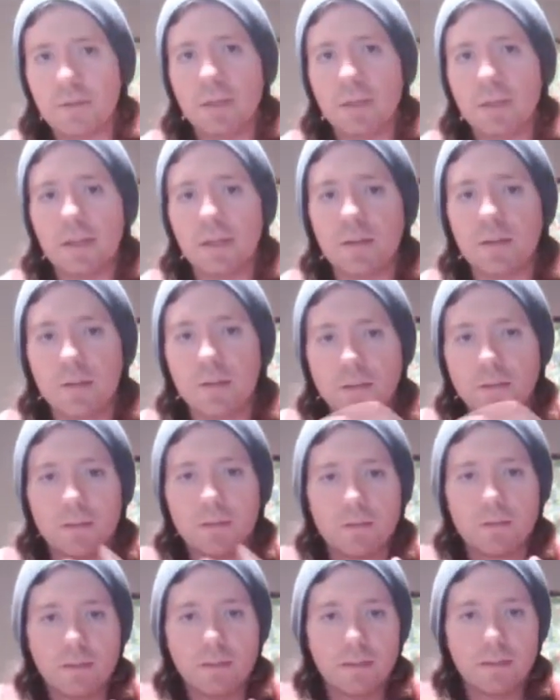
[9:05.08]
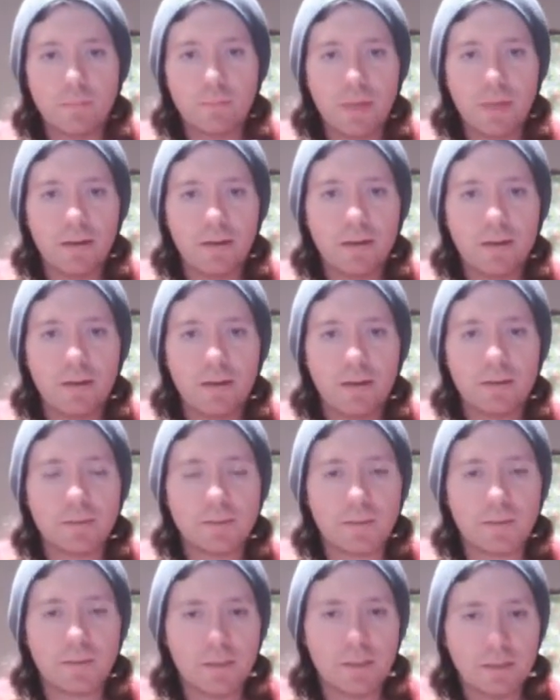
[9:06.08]
get close, that the paradigms
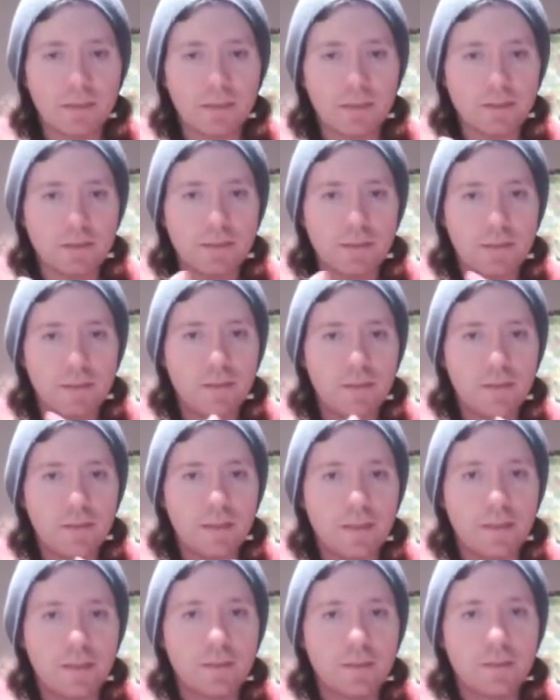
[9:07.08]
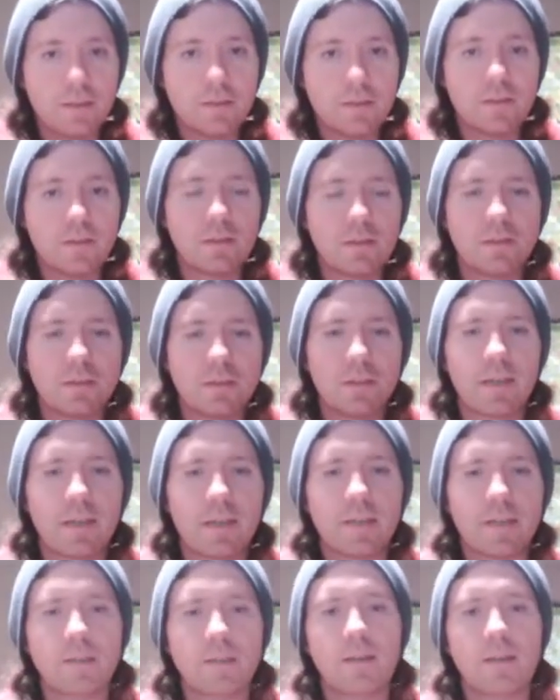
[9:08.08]
are going to continue to get closer and closer
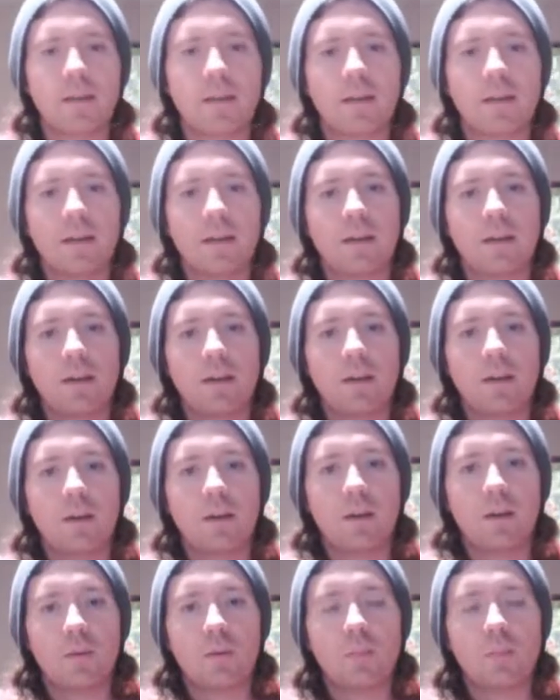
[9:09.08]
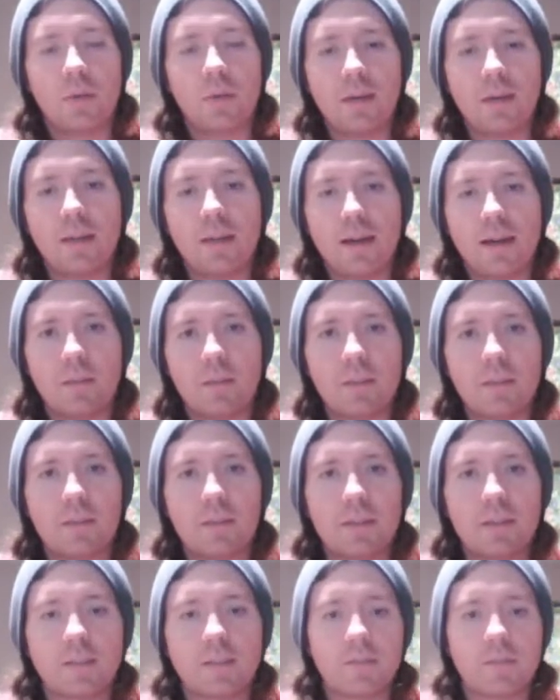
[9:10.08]
together. But I believe
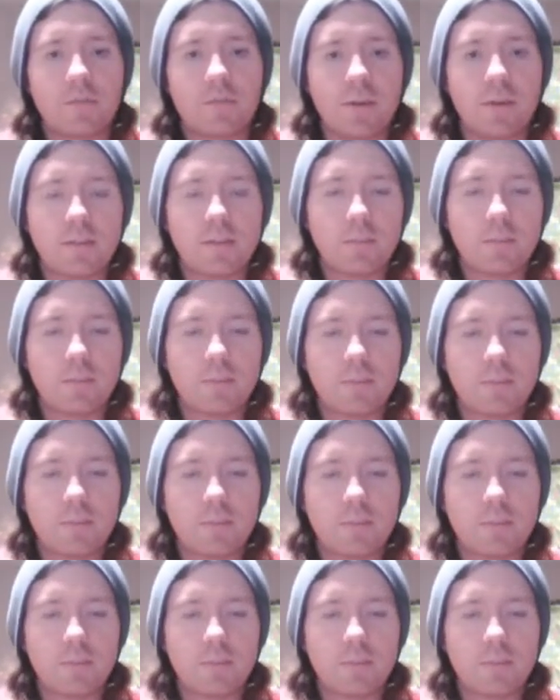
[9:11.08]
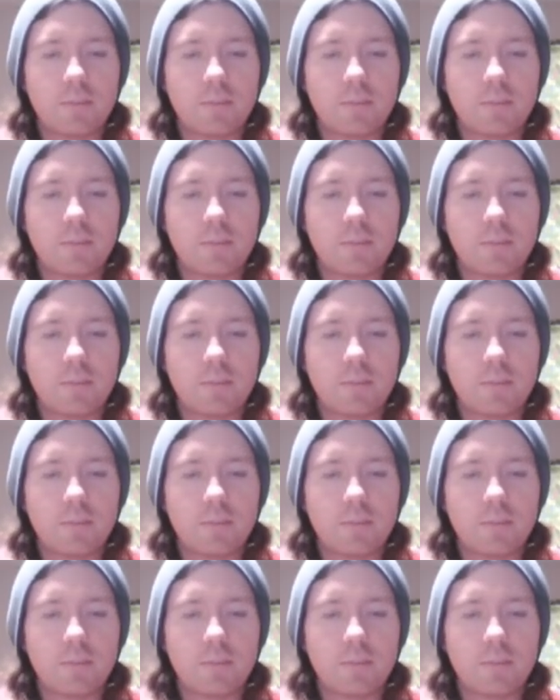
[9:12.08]
that's a false positive.